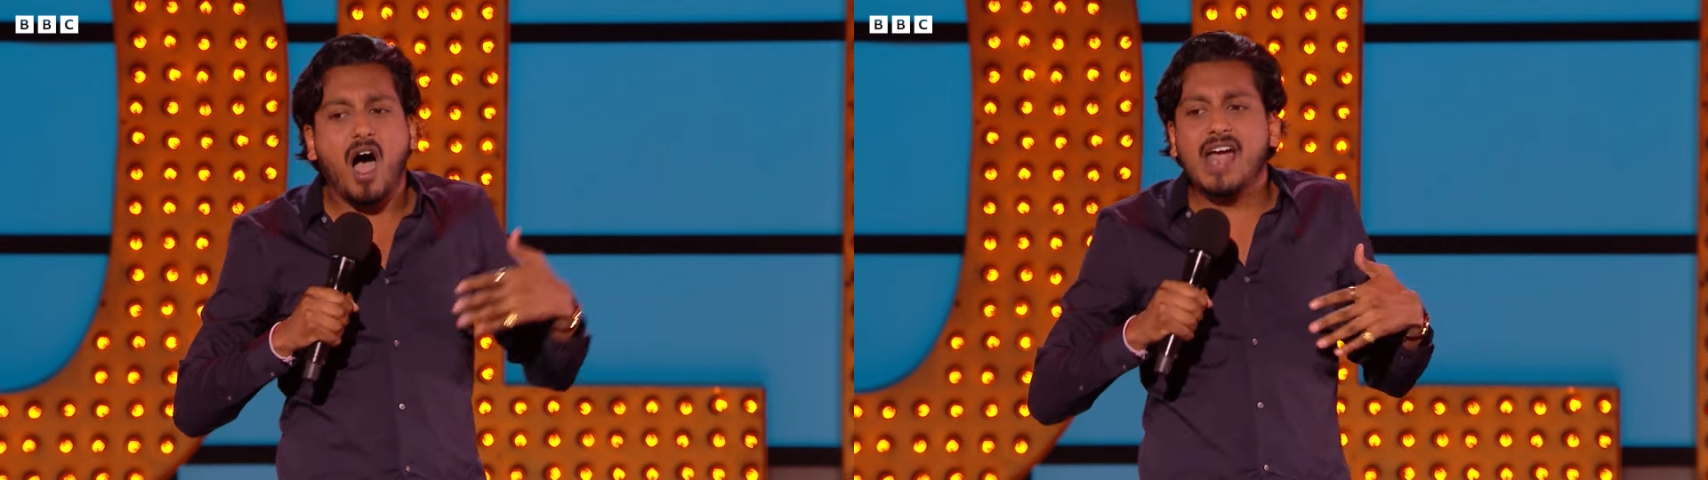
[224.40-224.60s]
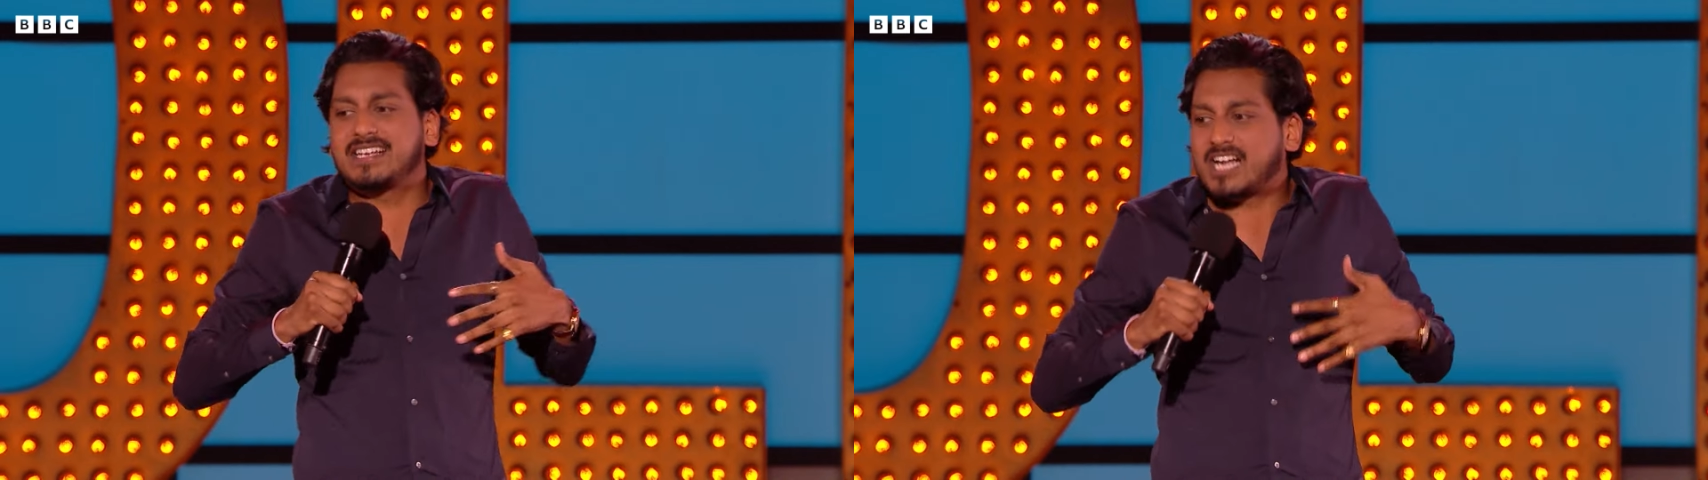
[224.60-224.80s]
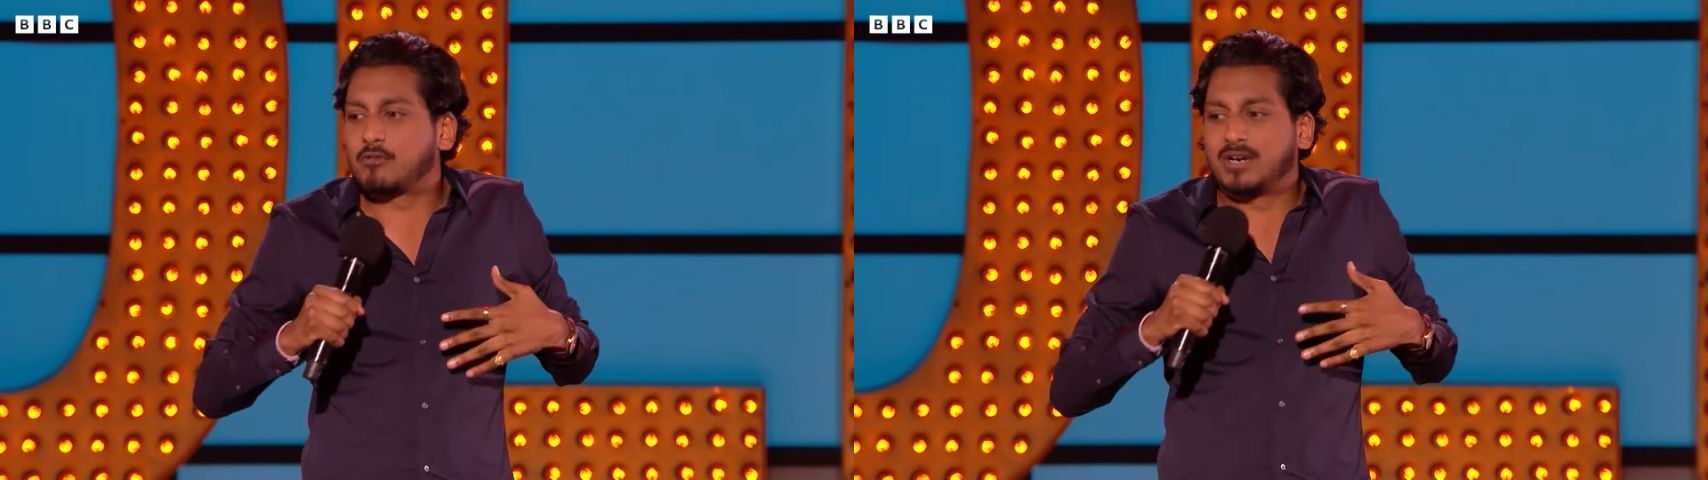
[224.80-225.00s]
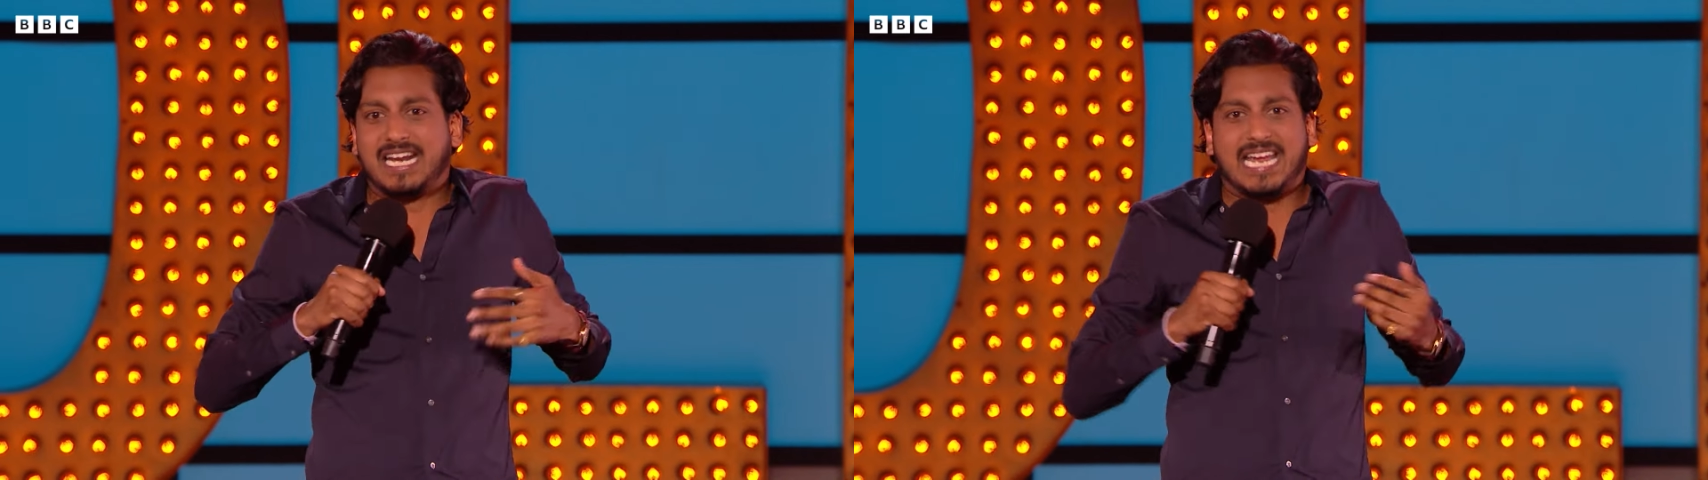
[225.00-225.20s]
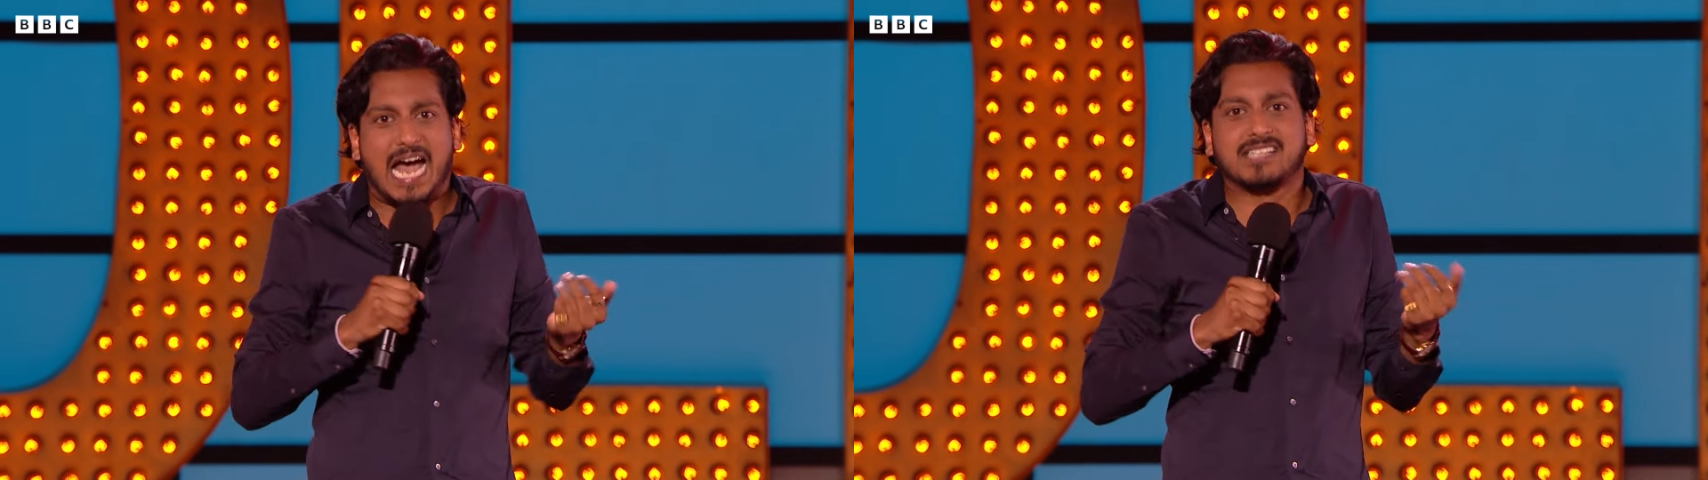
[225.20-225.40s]
I
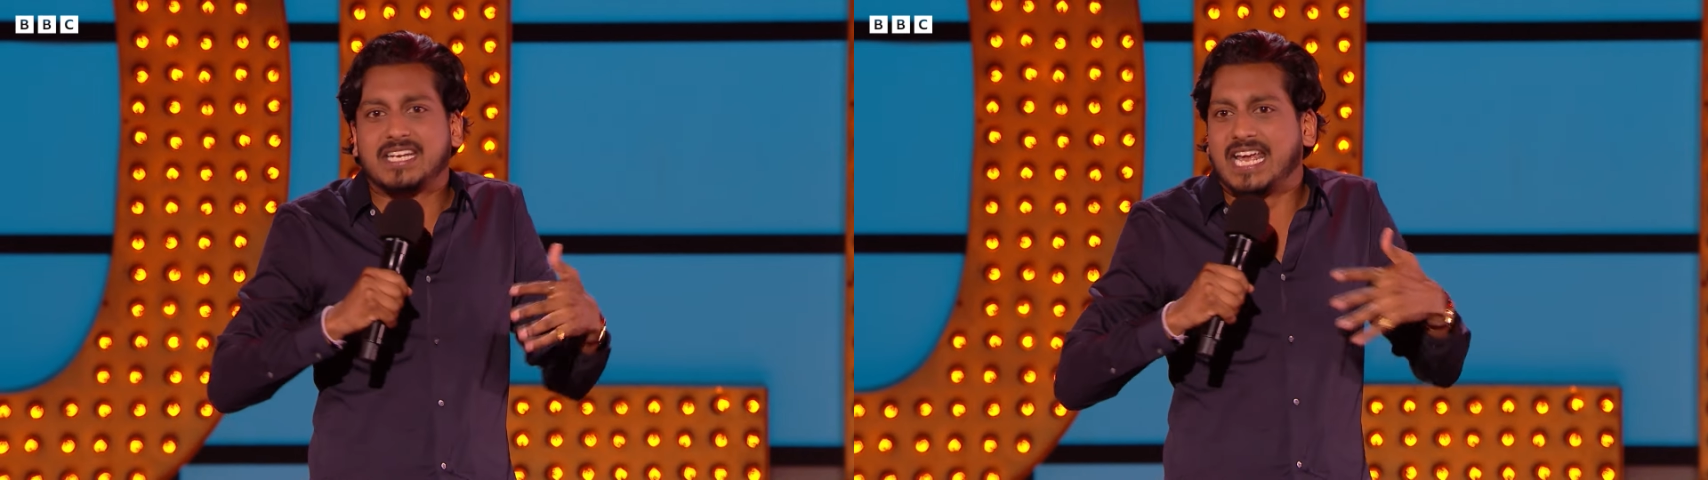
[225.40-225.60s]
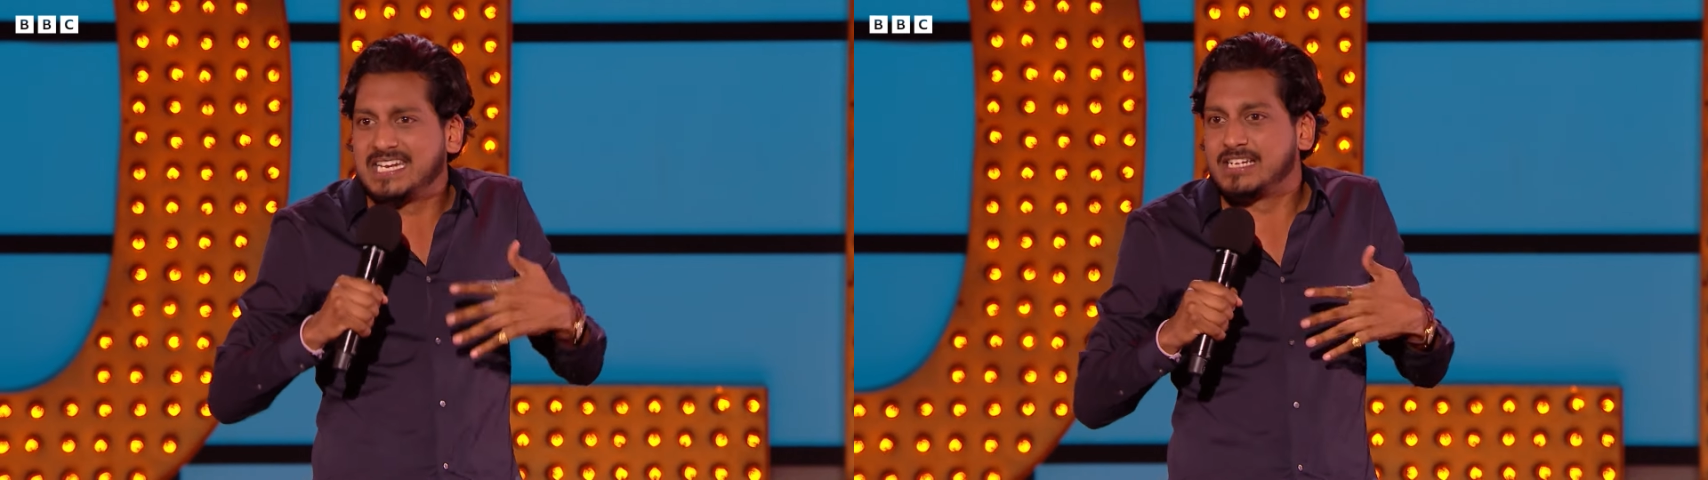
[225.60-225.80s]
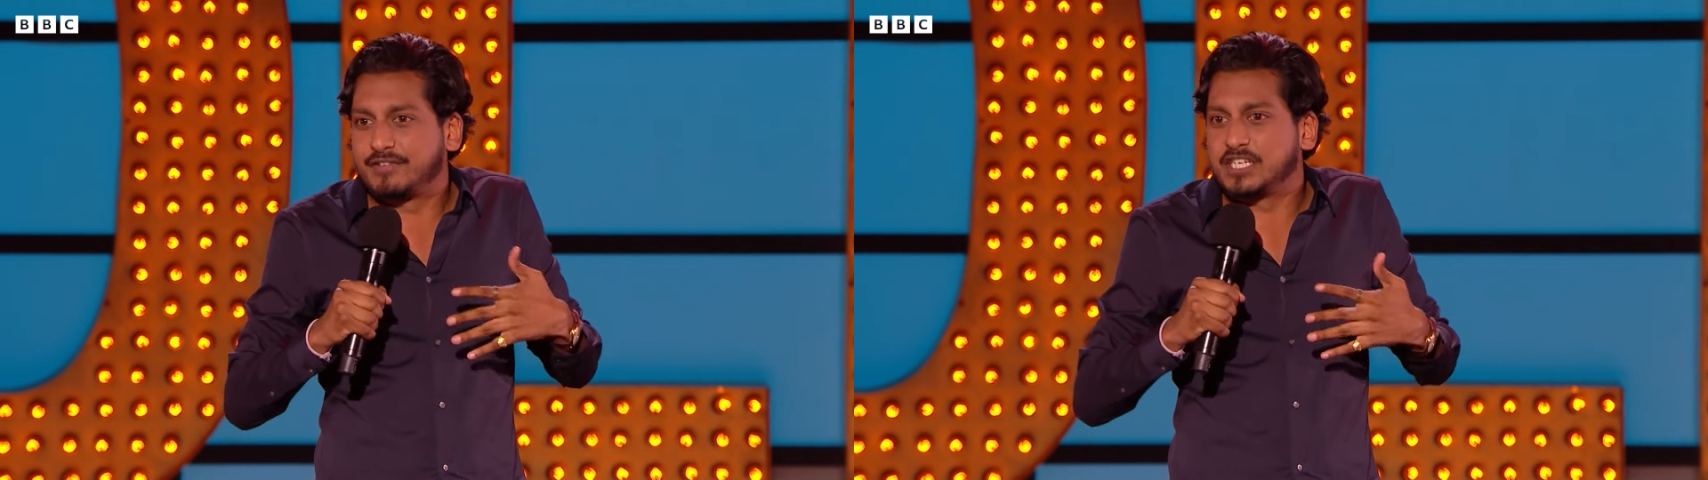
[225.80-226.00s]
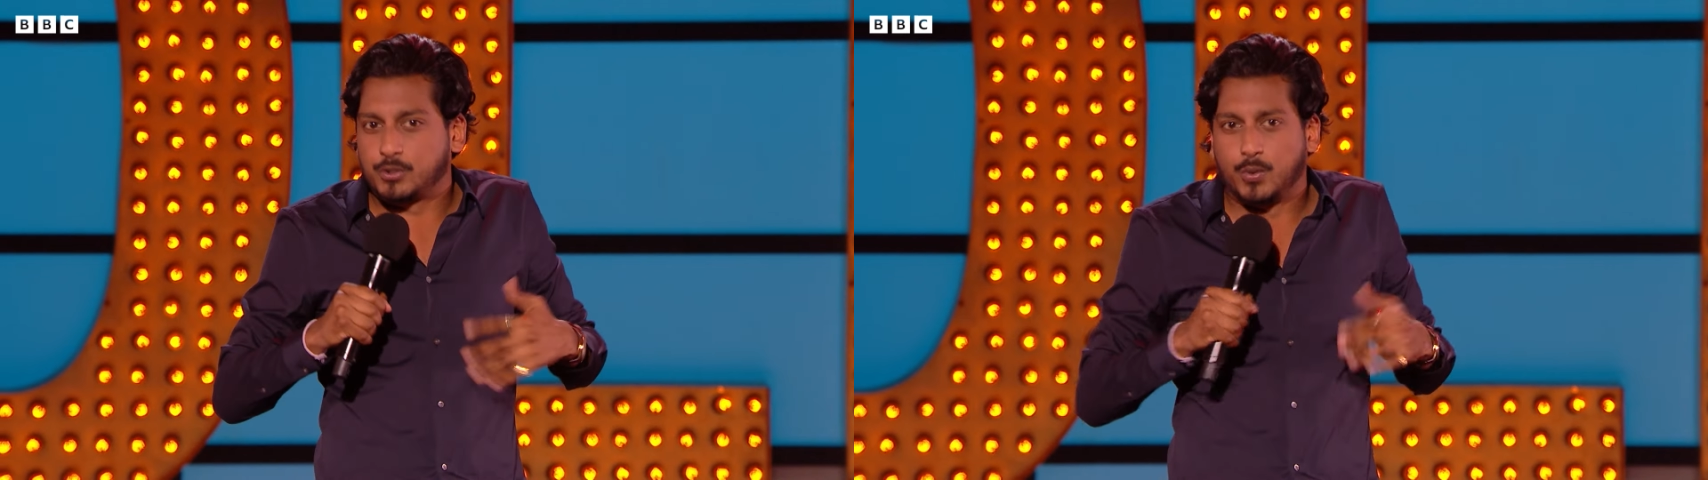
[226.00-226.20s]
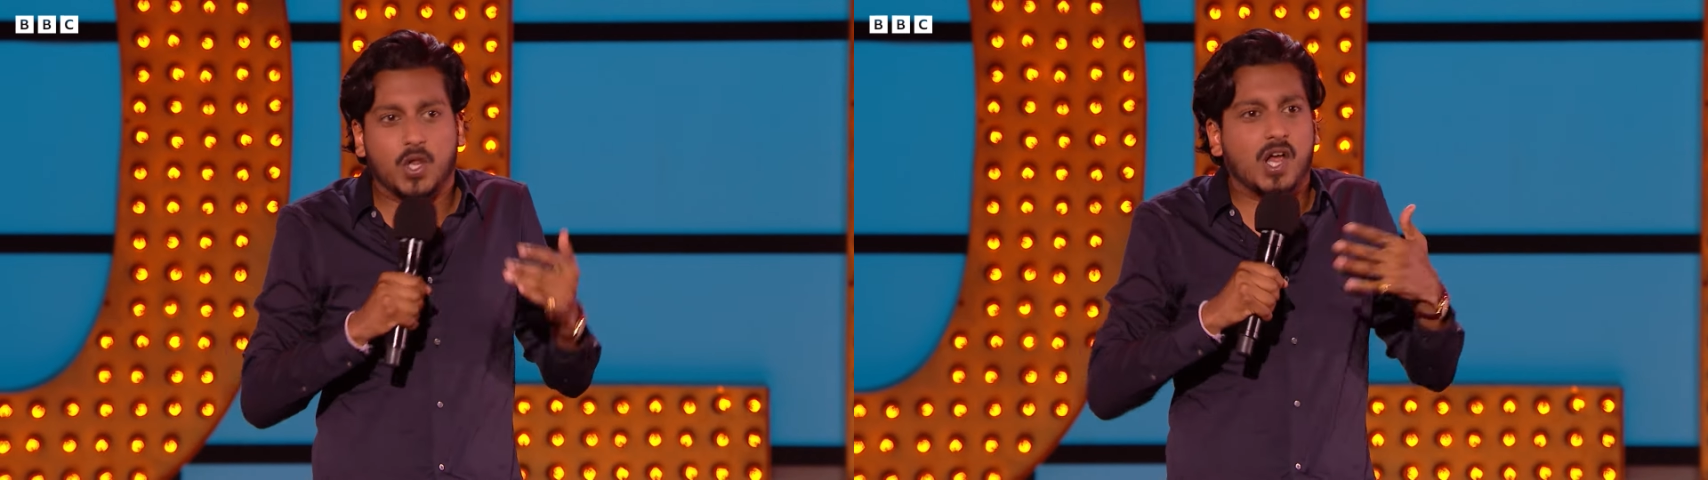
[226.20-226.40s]
currently, as an
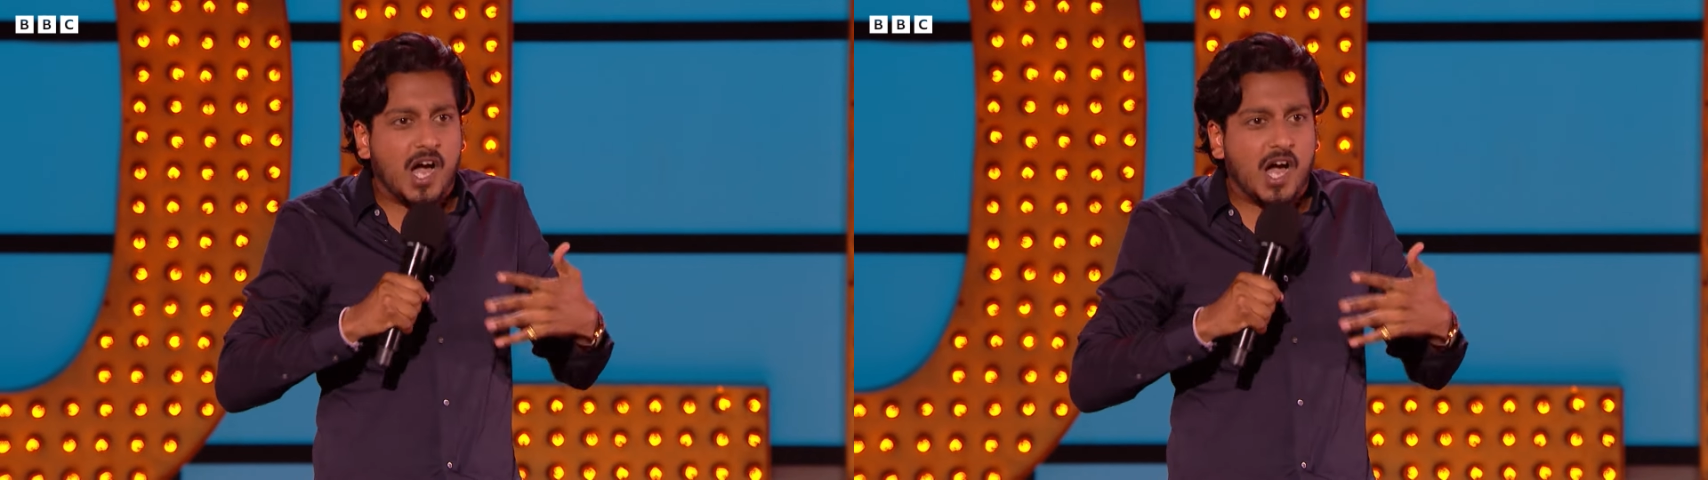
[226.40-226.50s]
individual,